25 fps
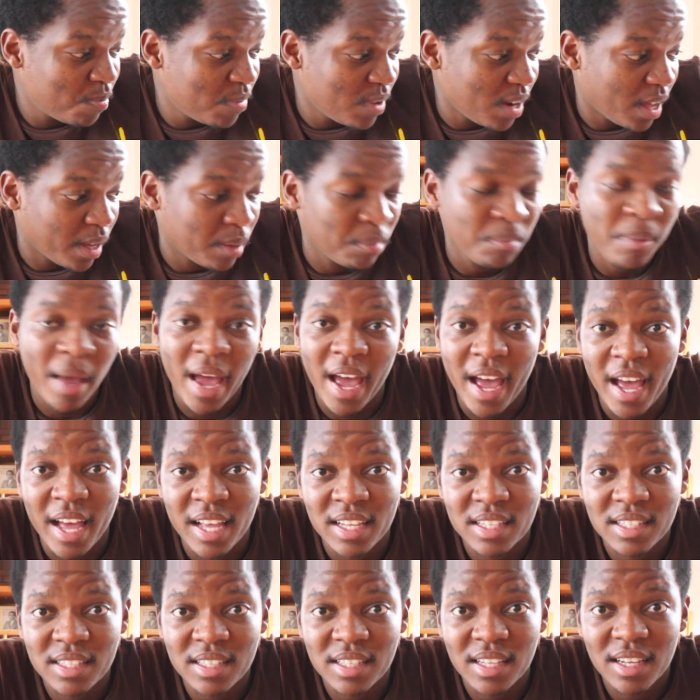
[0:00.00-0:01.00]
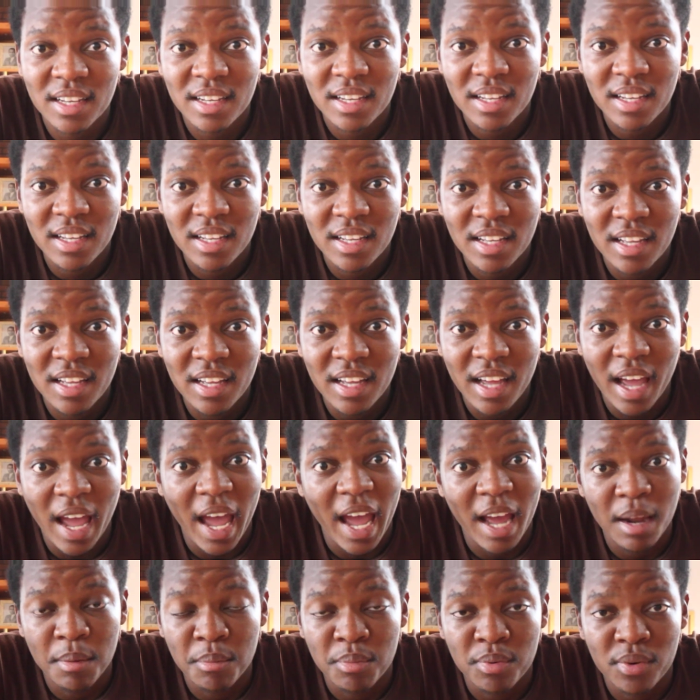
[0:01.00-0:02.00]
like past
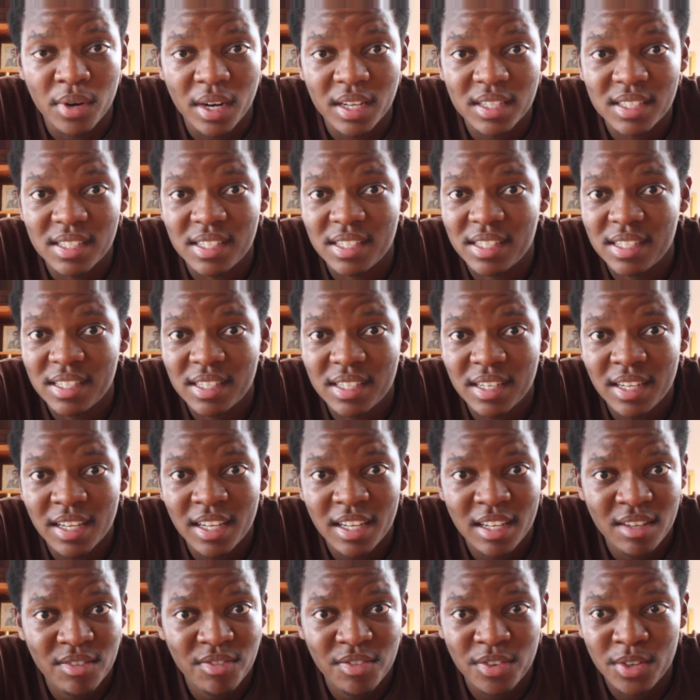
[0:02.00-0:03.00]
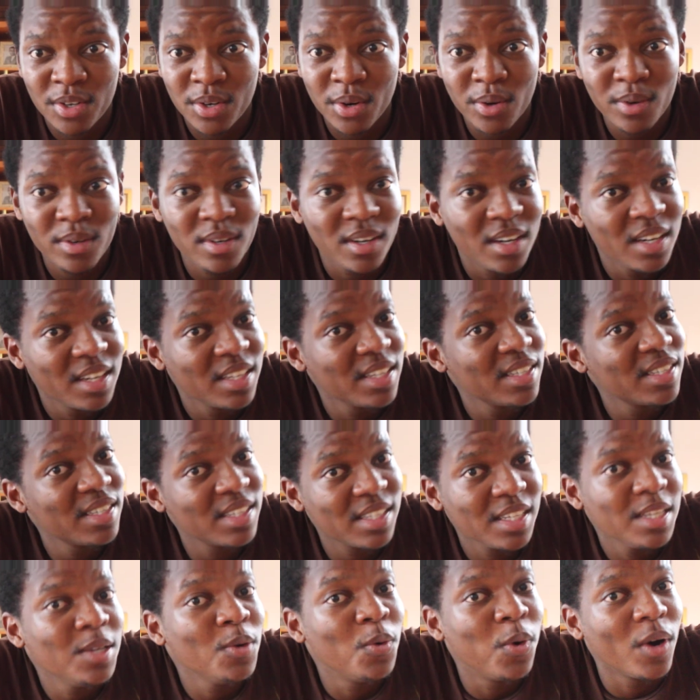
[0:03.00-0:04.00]
and present. If you don't
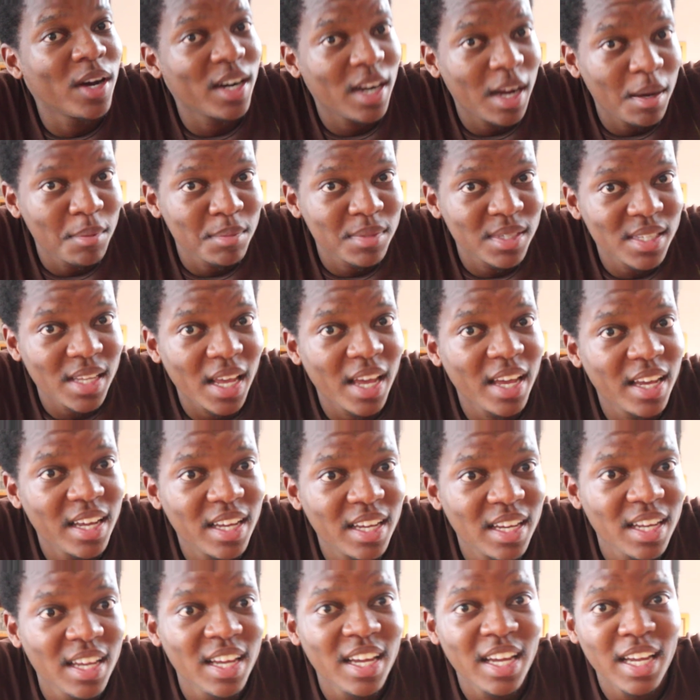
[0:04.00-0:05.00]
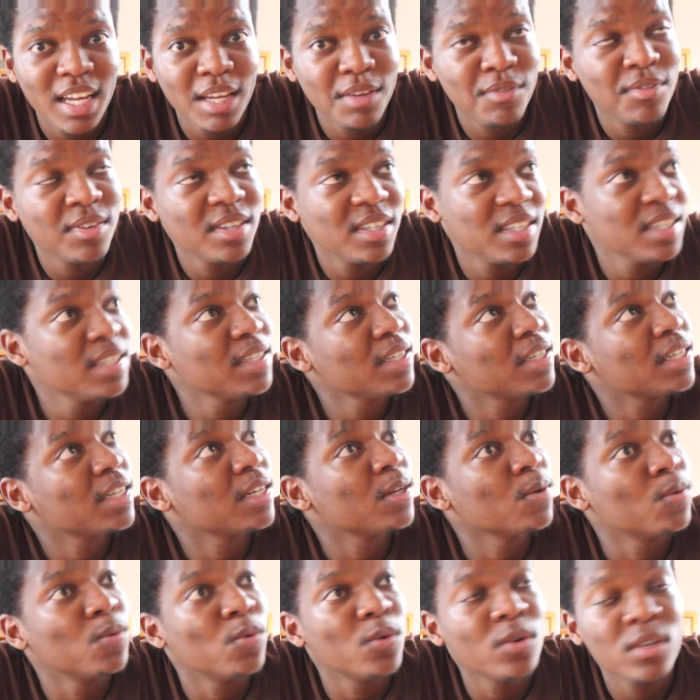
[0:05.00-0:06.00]
see what I'm saying, even
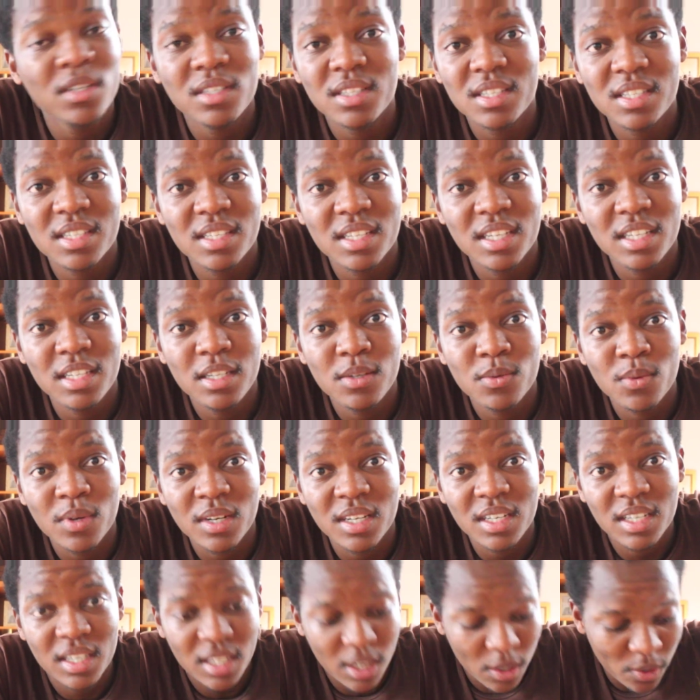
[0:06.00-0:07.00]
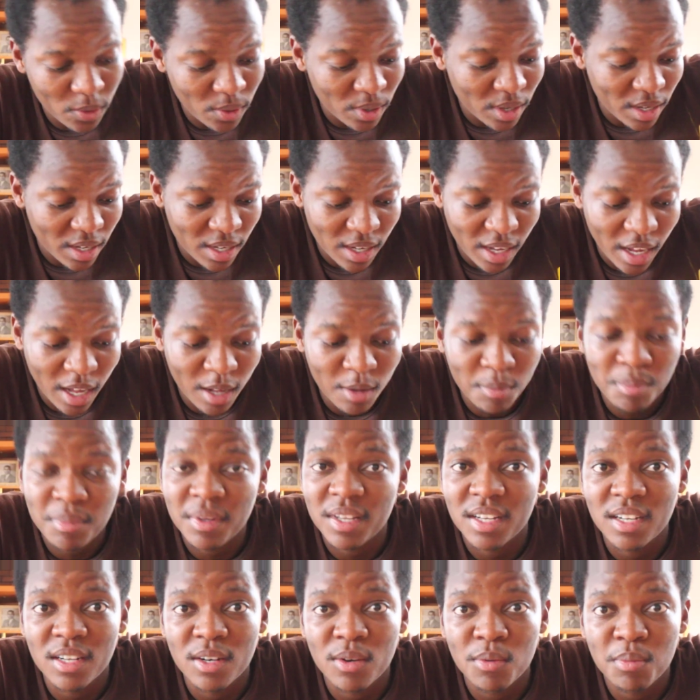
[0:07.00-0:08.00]
the wood scene when they were
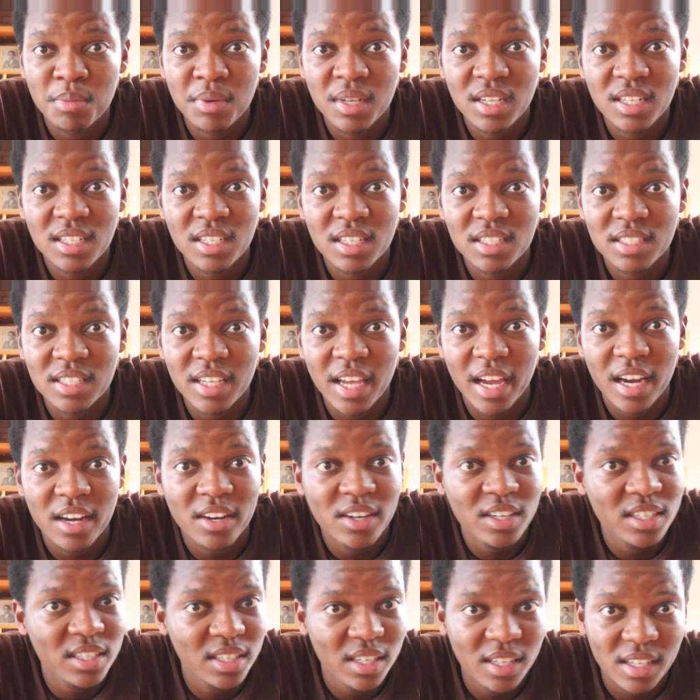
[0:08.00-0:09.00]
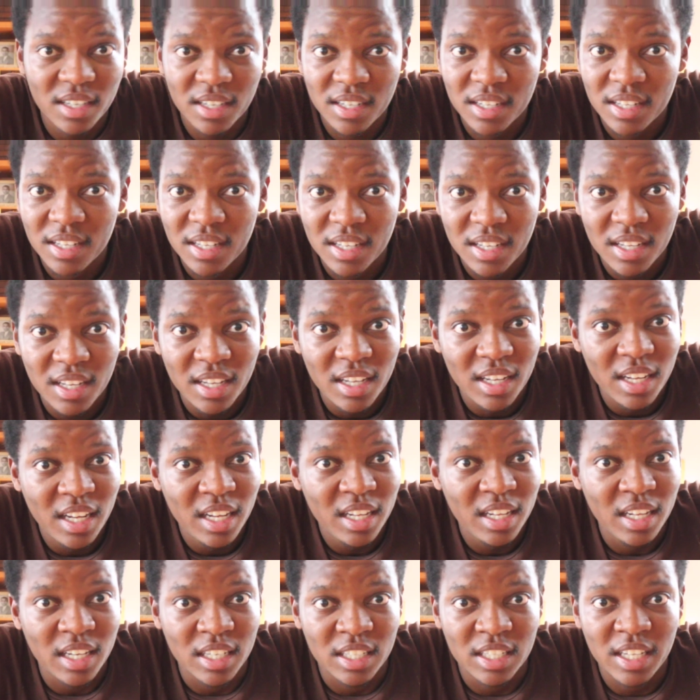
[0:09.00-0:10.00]
helping Lupita's character
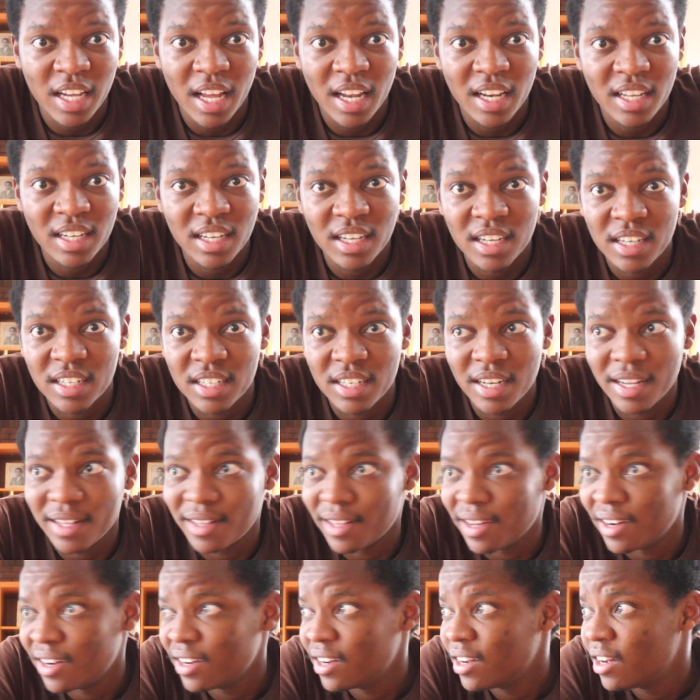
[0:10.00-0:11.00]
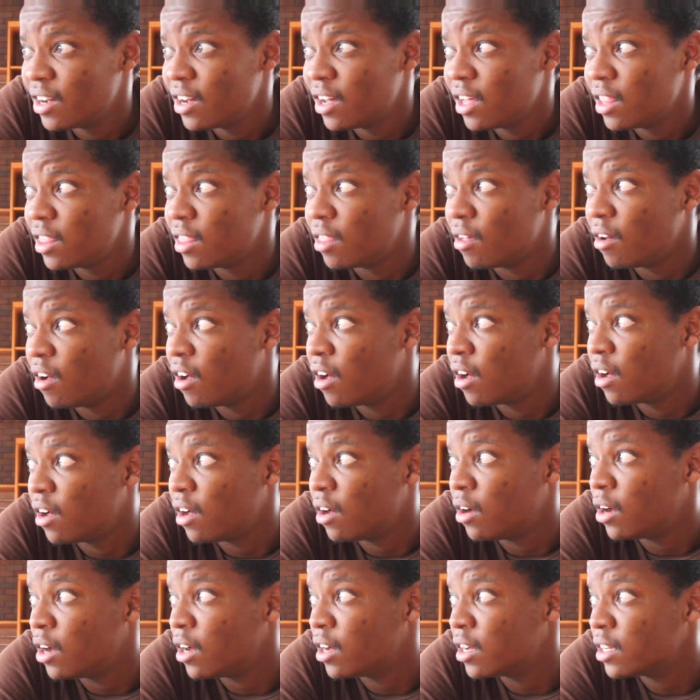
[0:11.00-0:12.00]
and telling her that the,
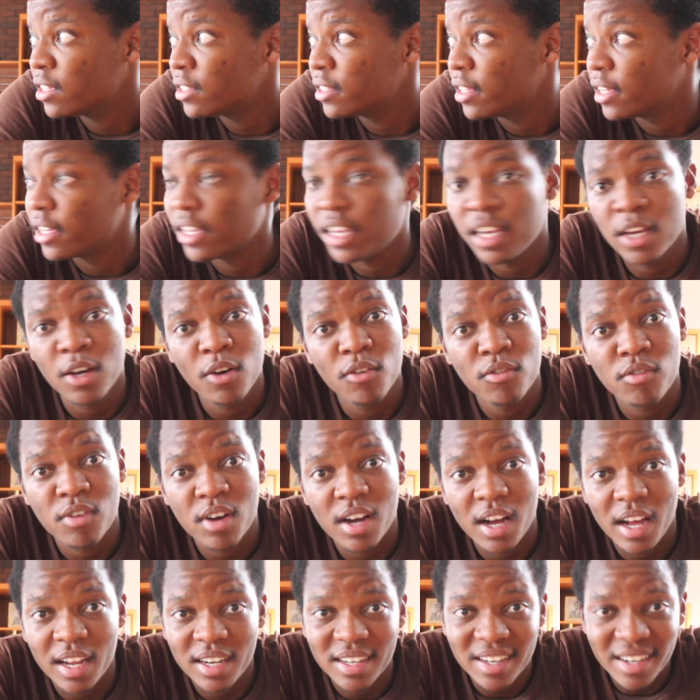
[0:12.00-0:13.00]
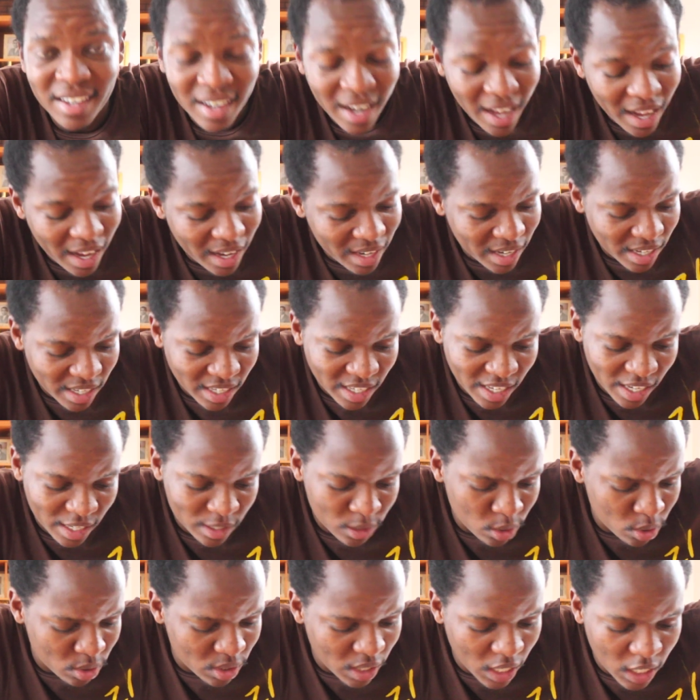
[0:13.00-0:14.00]
uh, the king of Wakanda died and he has
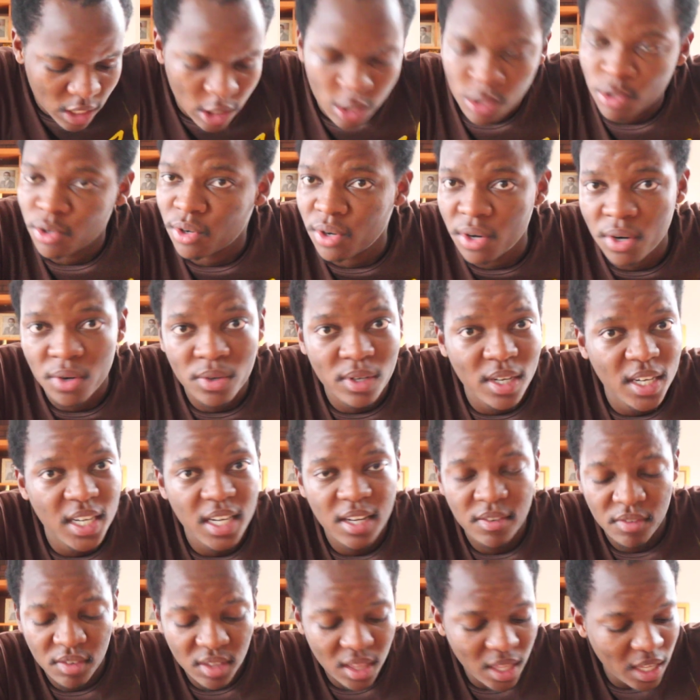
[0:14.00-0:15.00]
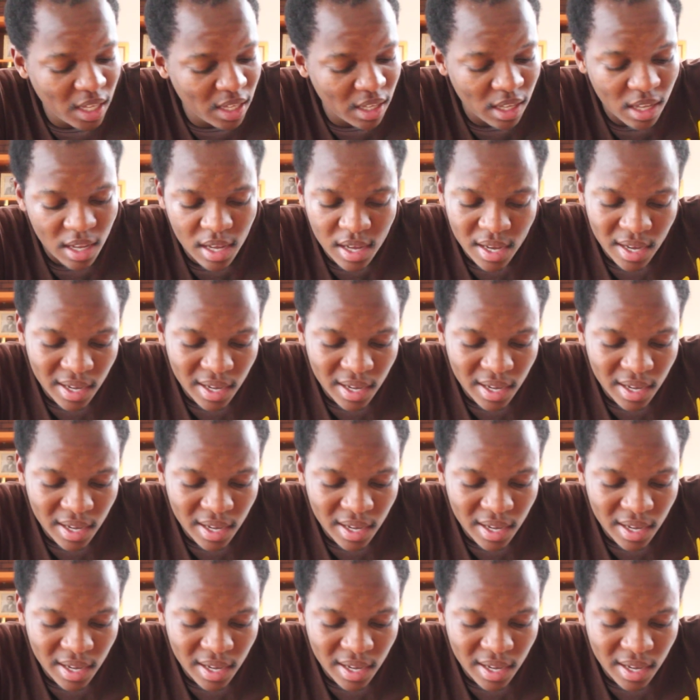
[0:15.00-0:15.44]
to take the throne and everything,